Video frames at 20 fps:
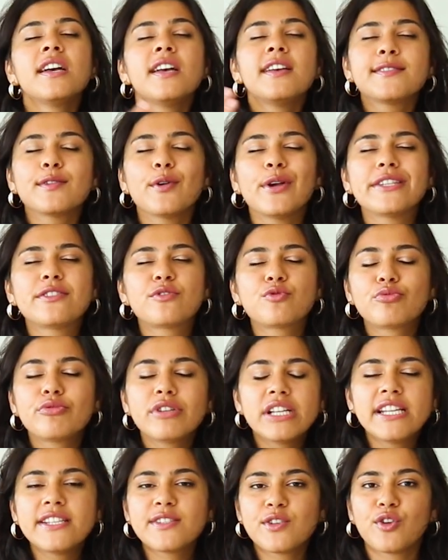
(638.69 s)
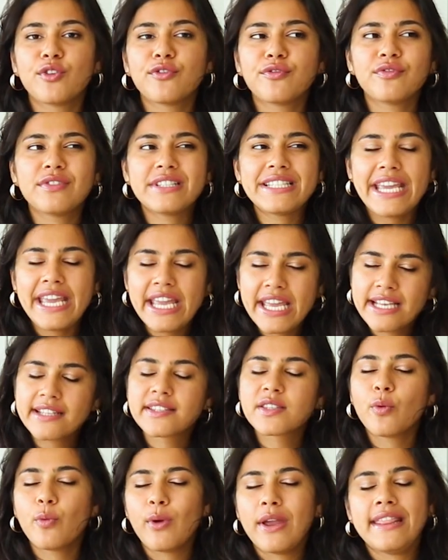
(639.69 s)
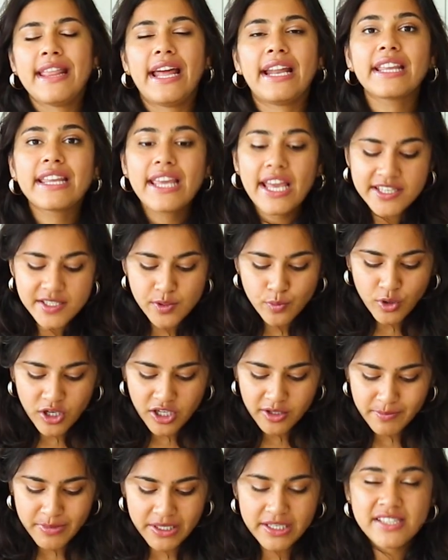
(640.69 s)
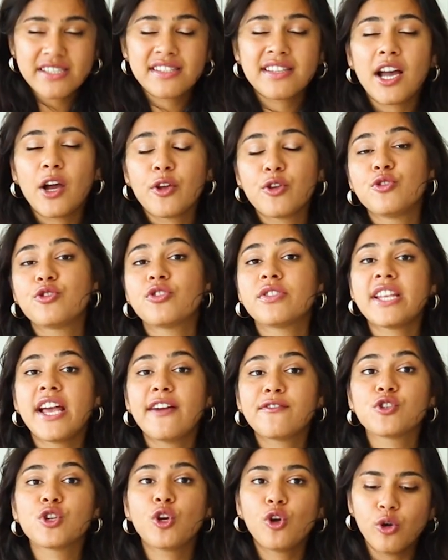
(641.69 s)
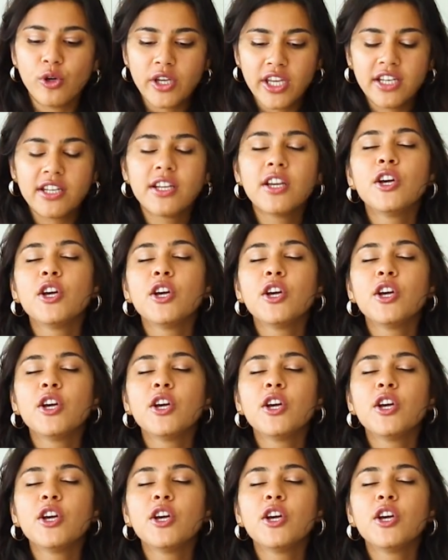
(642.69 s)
So it really sort of takes away that guesswork, because now you just have to cook it